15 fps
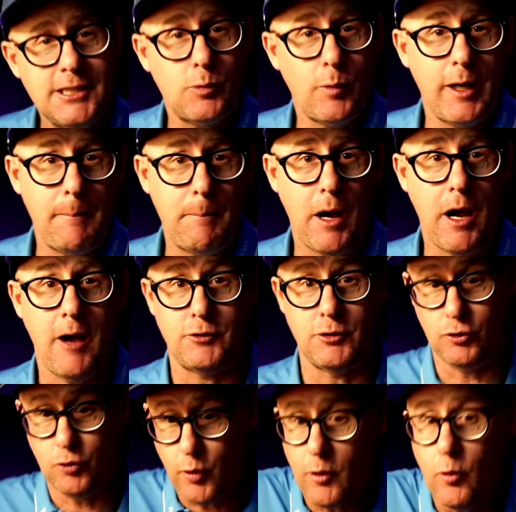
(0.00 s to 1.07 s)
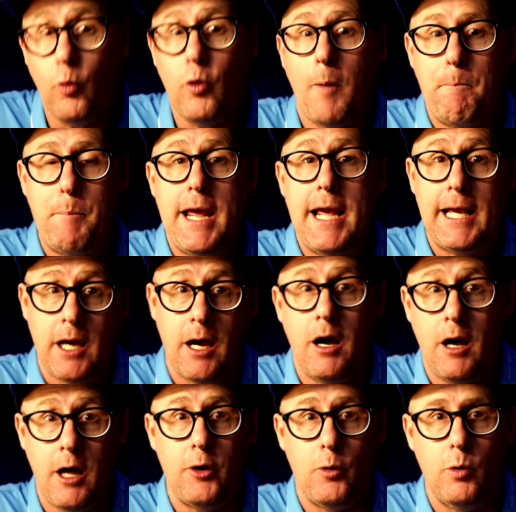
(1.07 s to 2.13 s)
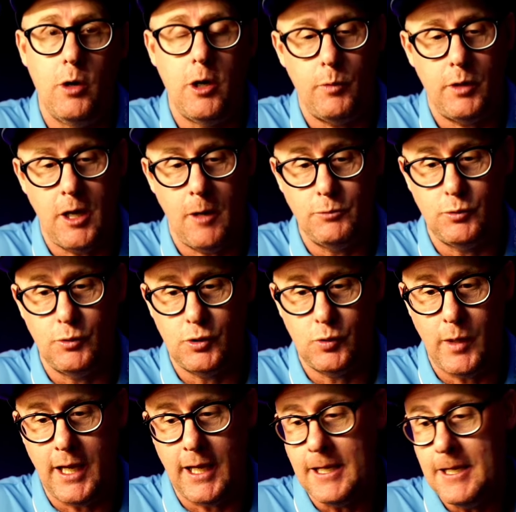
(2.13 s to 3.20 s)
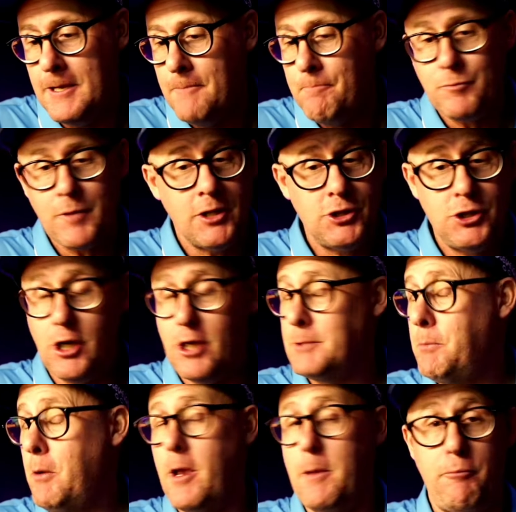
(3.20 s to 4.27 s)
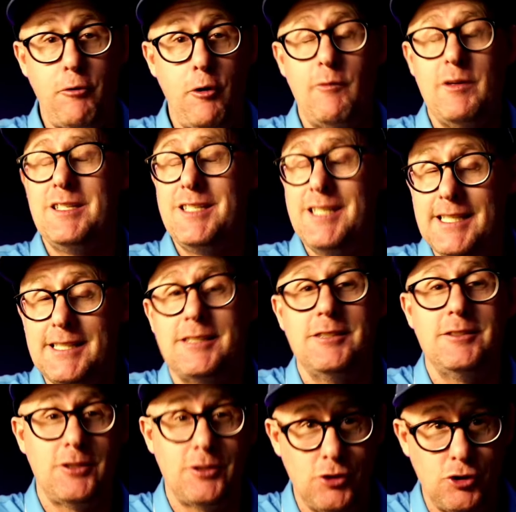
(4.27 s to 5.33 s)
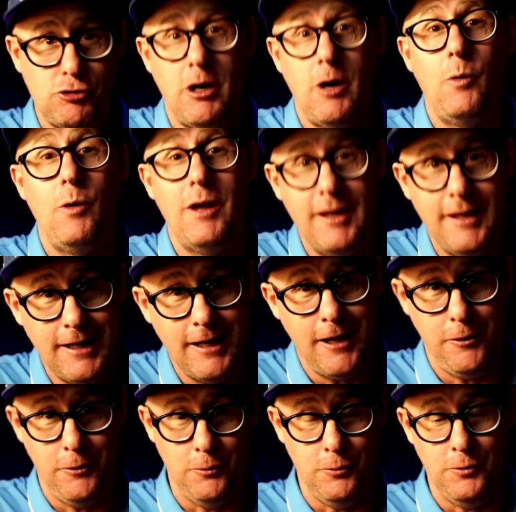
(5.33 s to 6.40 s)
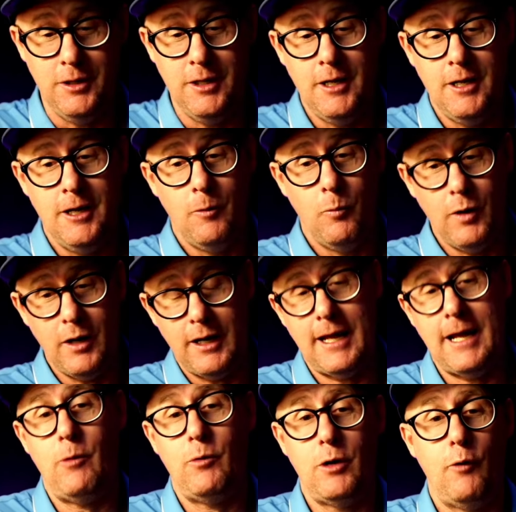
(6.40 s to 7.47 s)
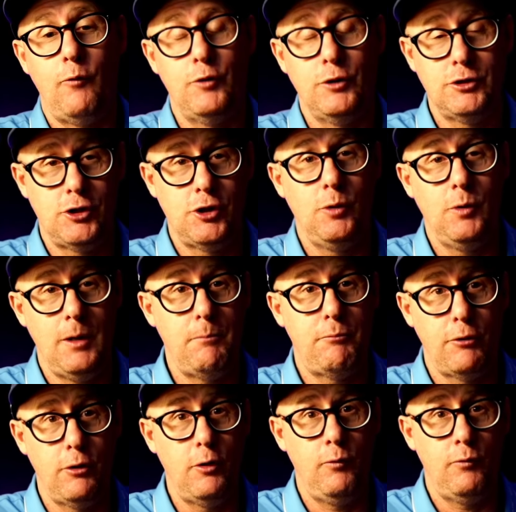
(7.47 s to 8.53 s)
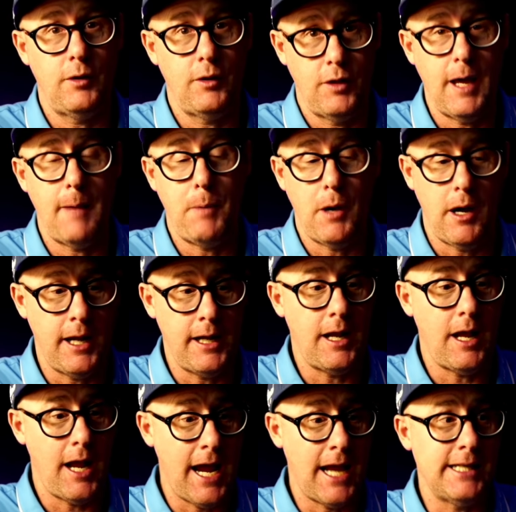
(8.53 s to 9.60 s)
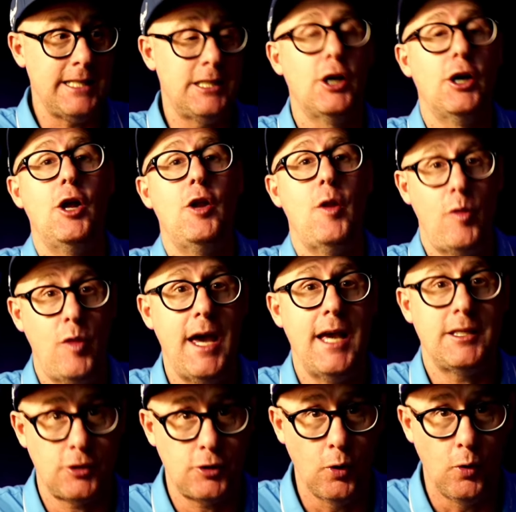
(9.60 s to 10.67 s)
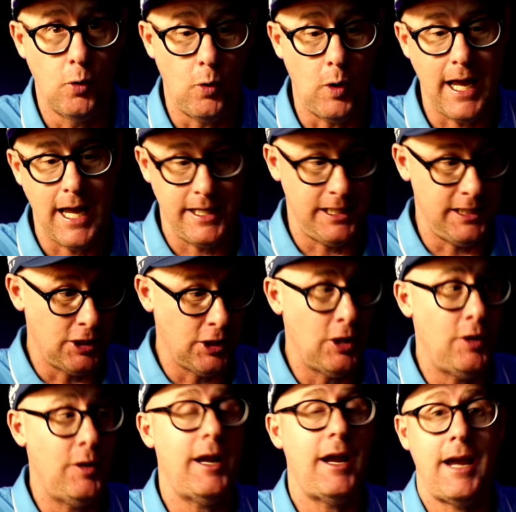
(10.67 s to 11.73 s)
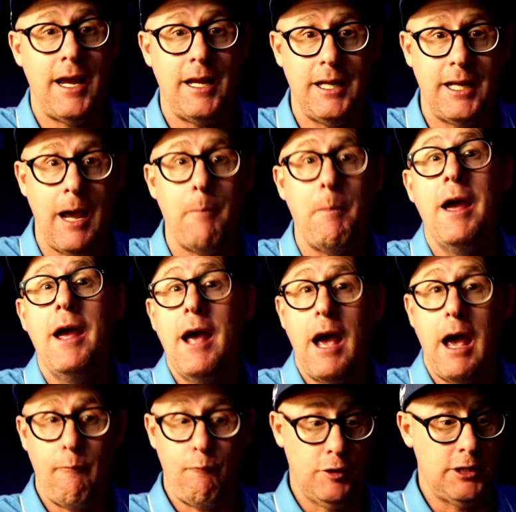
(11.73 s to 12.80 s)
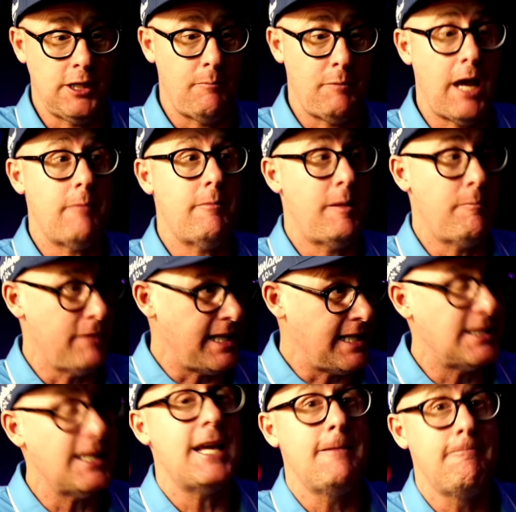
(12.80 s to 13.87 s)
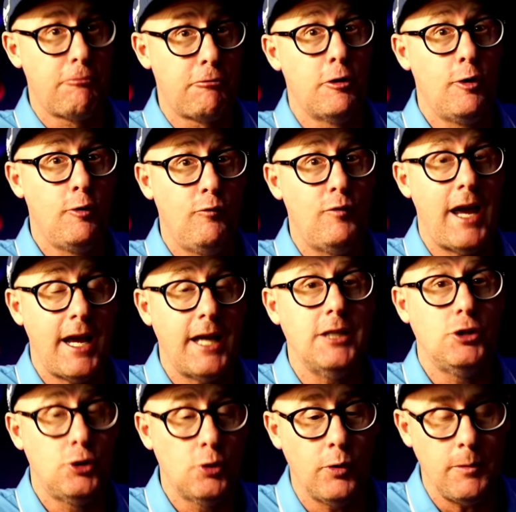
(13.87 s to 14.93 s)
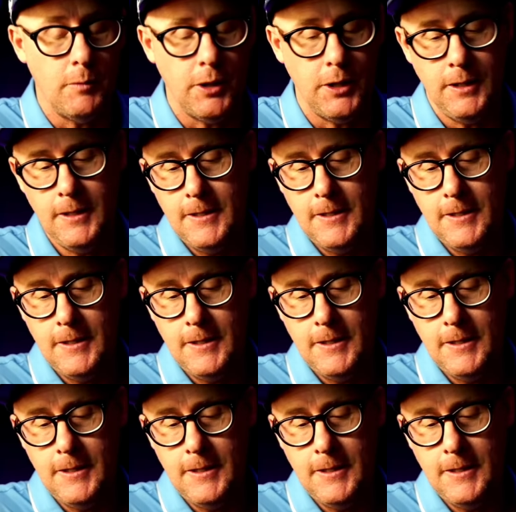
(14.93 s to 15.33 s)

swing paths and doing all the big, harder work that comes with swing. Just by improving distance control alone will allow golfers to improve their putting and in turn their score and in turn their handicap. And for some, that means improve their enjoyment.